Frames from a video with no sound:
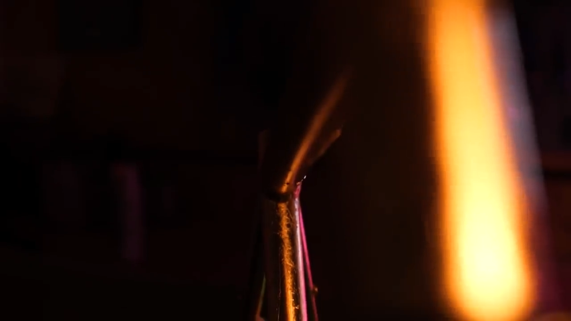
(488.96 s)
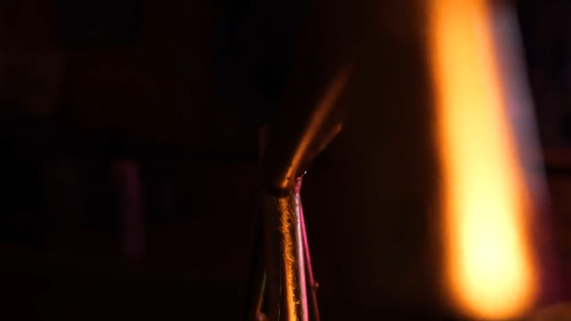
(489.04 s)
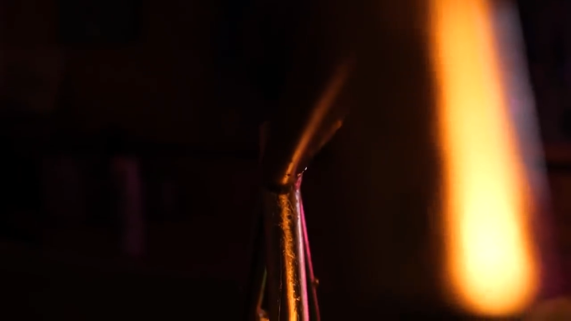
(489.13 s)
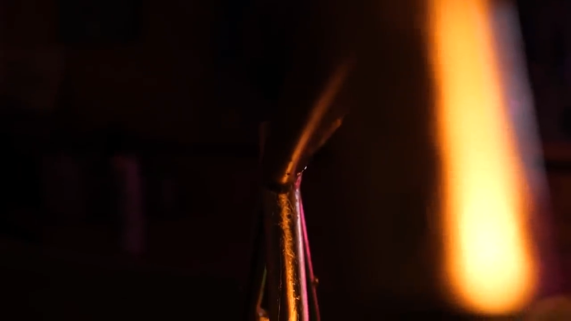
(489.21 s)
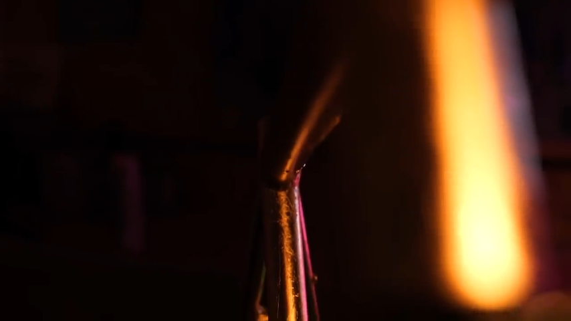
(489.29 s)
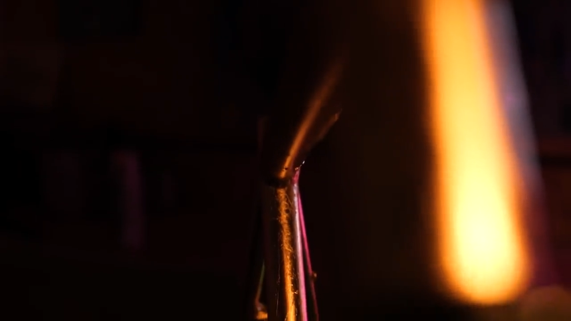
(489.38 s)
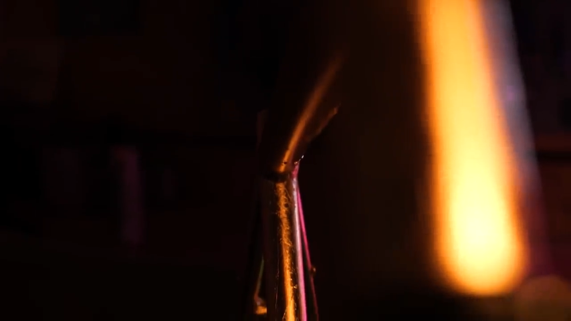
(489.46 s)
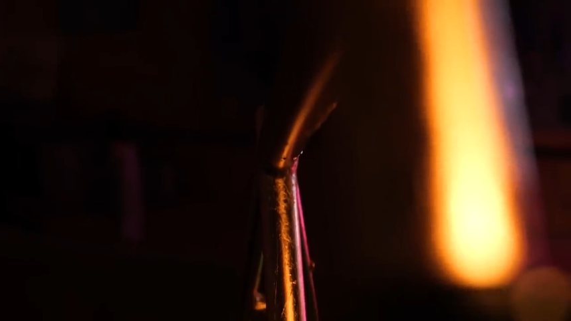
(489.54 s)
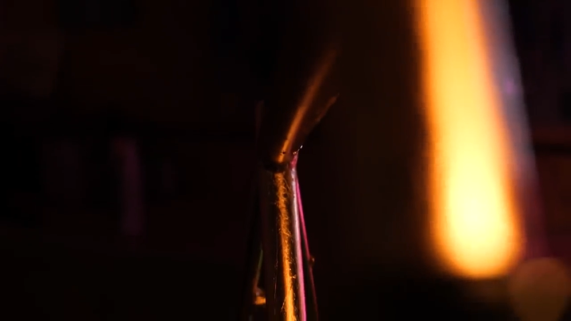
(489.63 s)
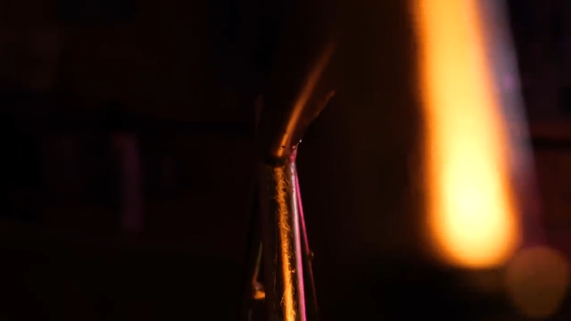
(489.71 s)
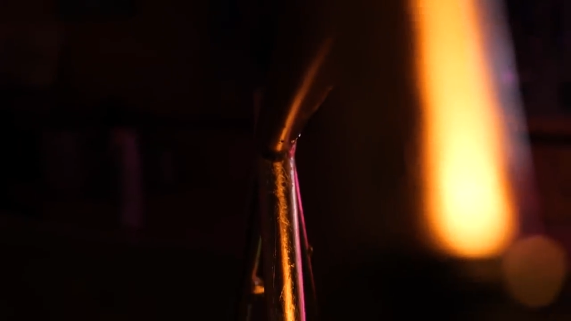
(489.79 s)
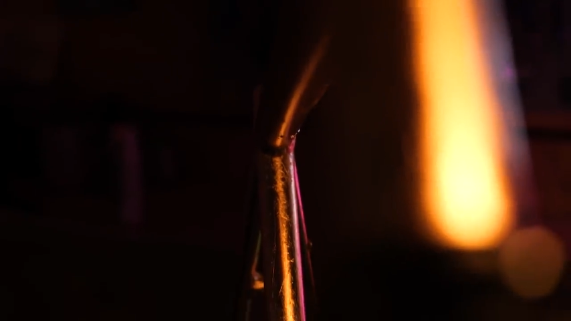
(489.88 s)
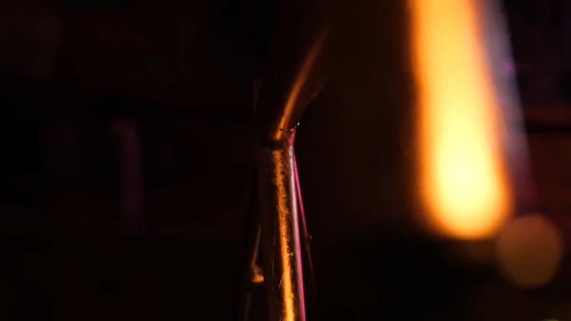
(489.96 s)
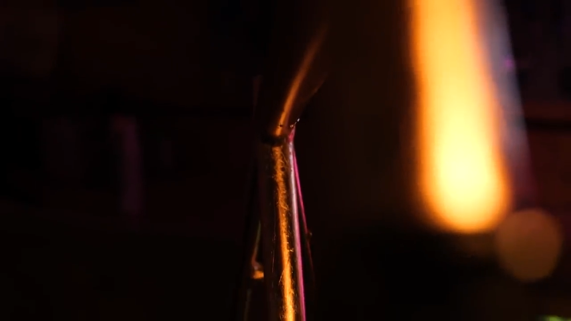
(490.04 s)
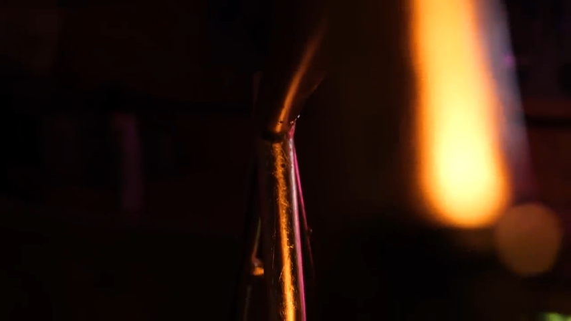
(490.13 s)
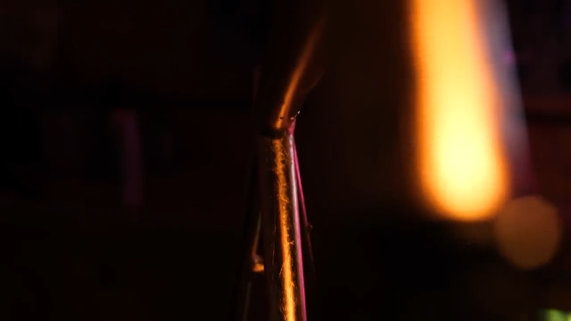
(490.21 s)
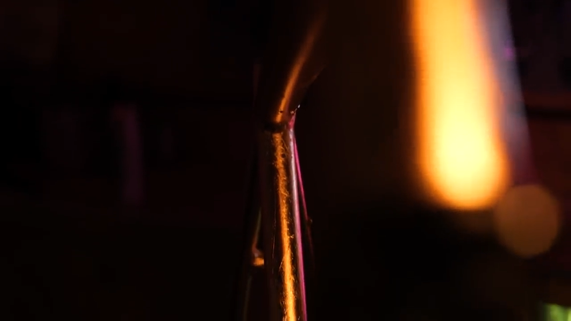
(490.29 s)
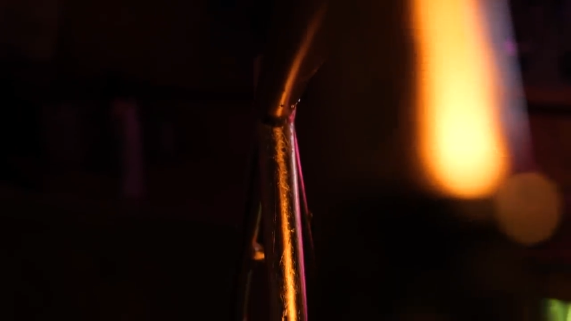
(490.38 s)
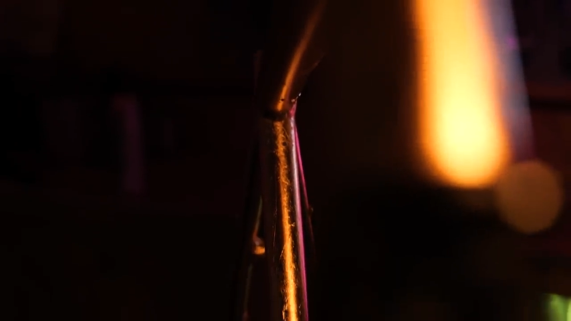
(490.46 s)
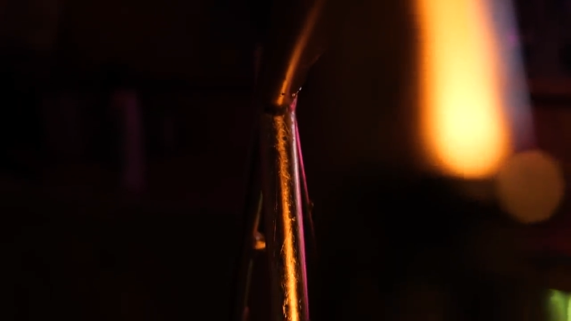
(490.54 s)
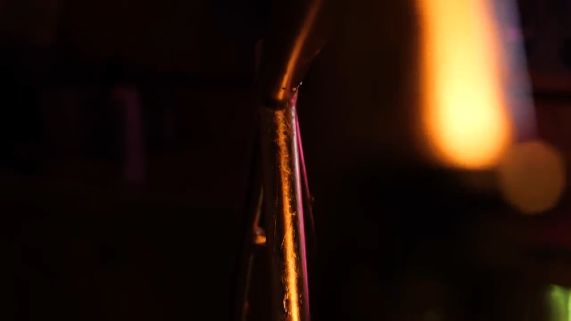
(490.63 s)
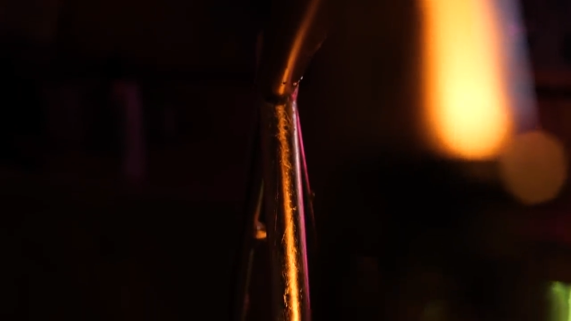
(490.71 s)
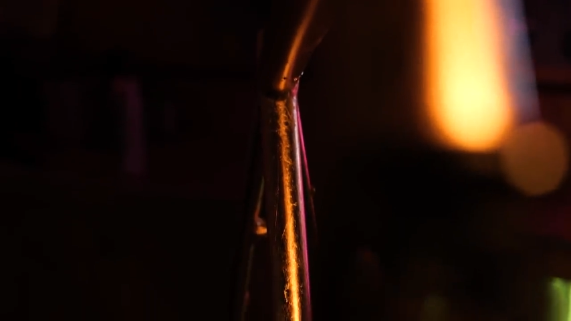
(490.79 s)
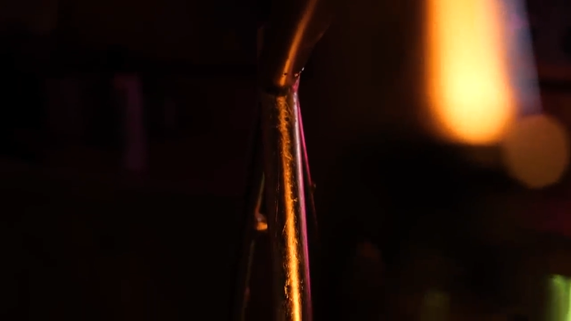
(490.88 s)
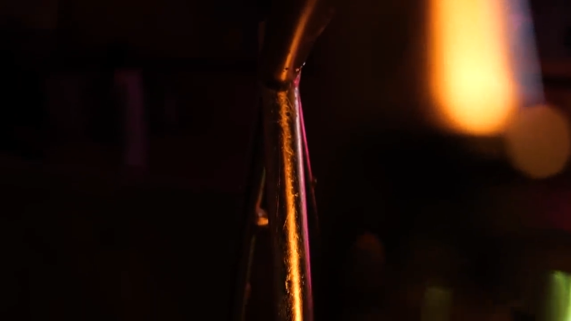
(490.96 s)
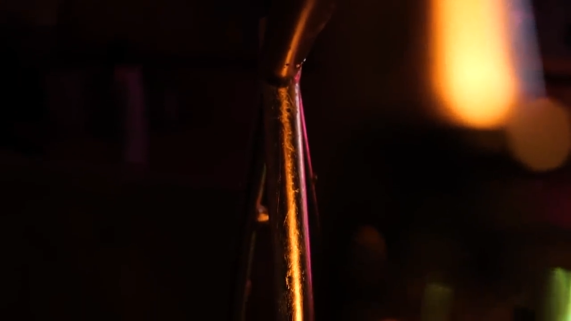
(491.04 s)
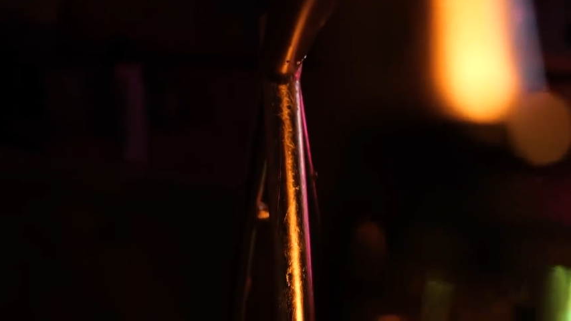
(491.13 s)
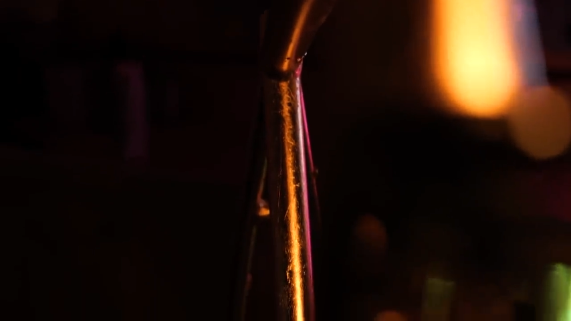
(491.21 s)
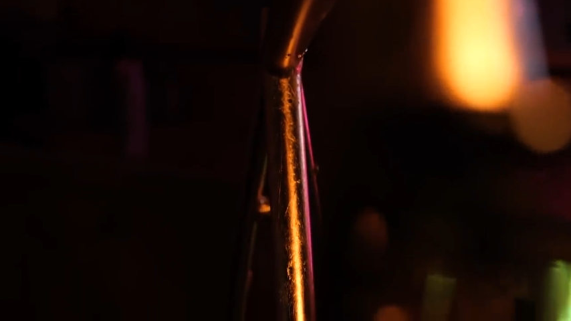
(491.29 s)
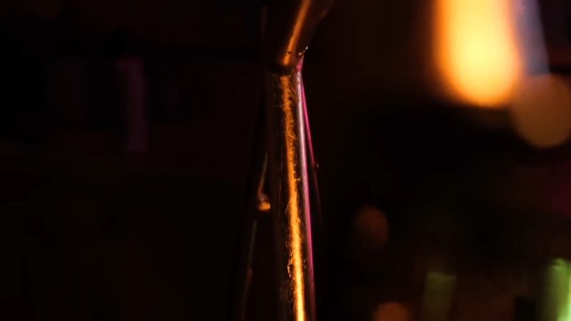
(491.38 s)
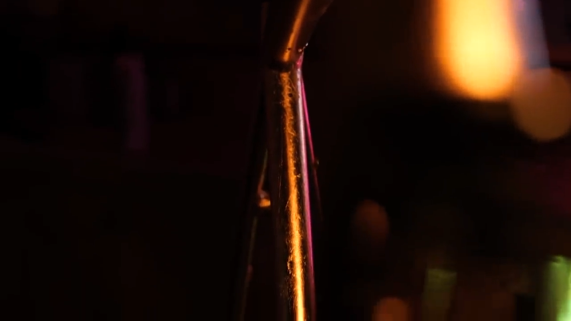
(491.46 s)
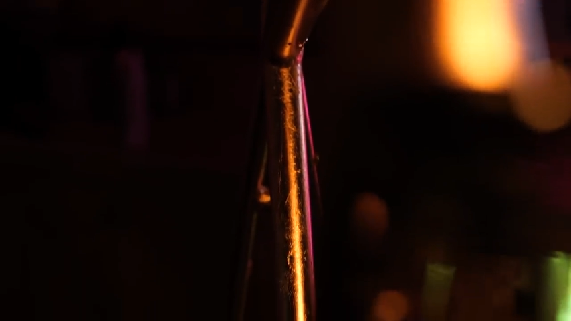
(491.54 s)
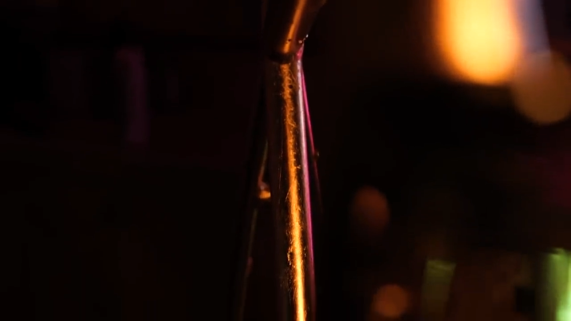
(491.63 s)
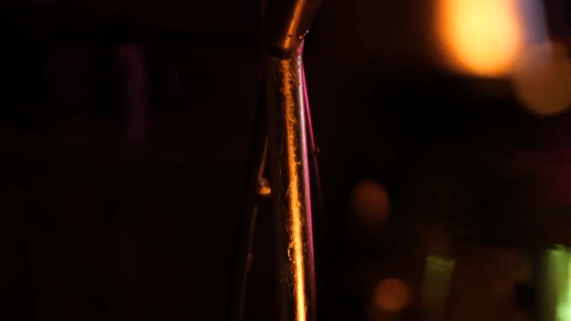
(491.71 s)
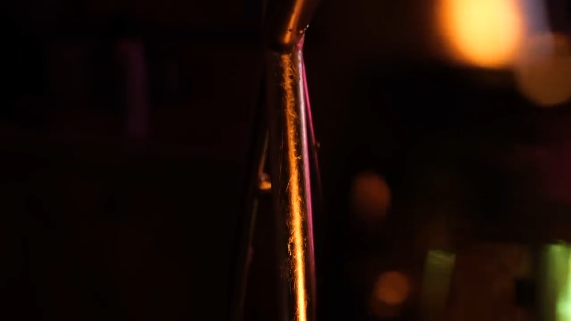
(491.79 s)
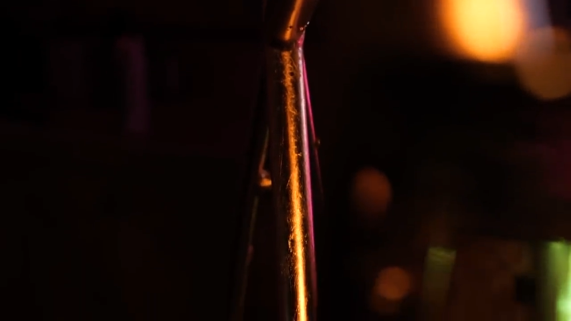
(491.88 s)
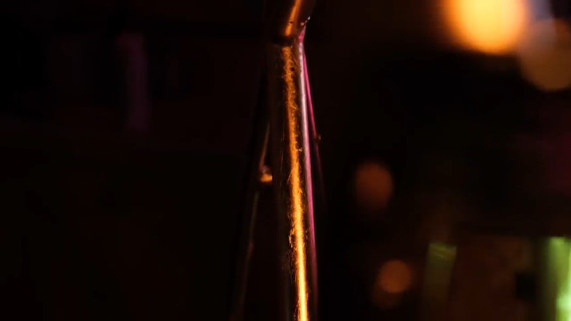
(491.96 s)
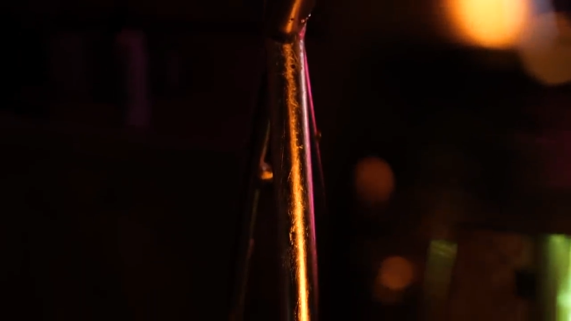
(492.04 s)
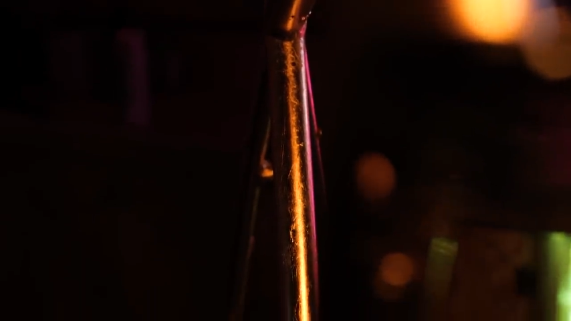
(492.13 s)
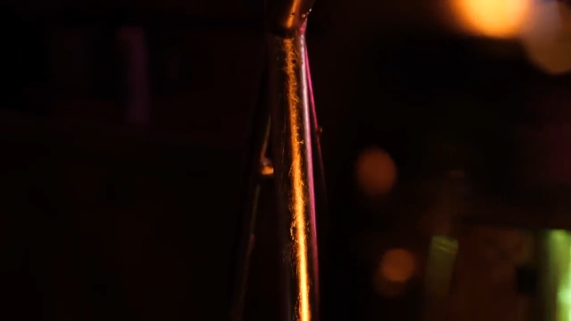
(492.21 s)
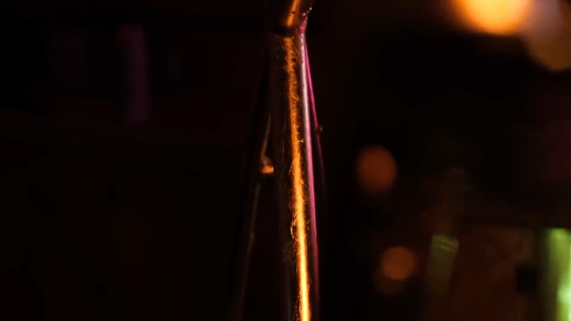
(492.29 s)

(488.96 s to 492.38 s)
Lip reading: No face is visible, so there are no lips to read.